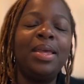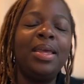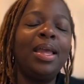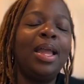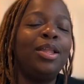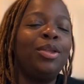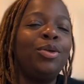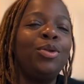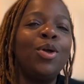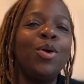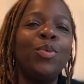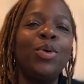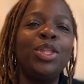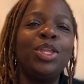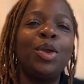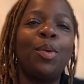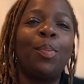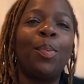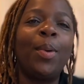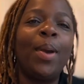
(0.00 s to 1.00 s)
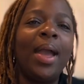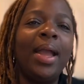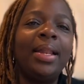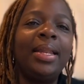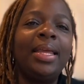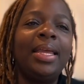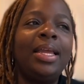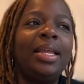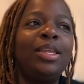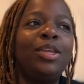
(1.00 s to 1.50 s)
And you know, when you're
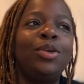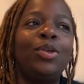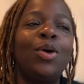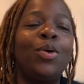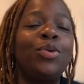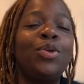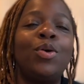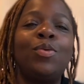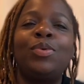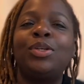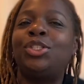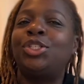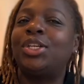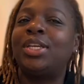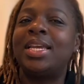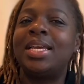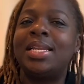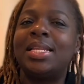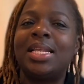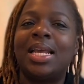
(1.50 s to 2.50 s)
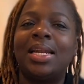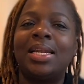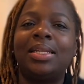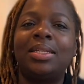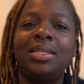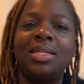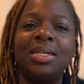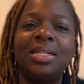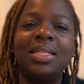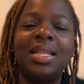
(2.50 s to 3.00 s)
pregnant, you don't know what your kid is going to
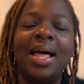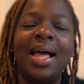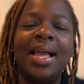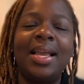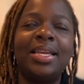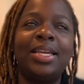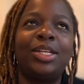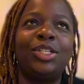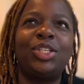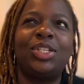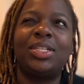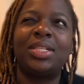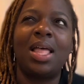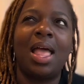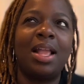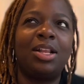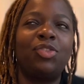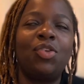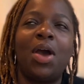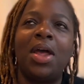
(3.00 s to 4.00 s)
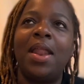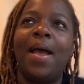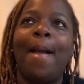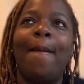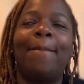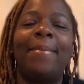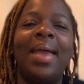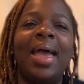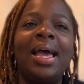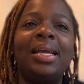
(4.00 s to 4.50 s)
look like. You're just like trying
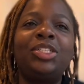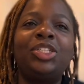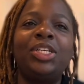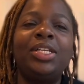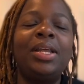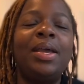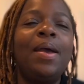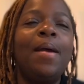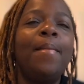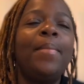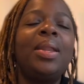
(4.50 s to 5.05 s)
to imagine.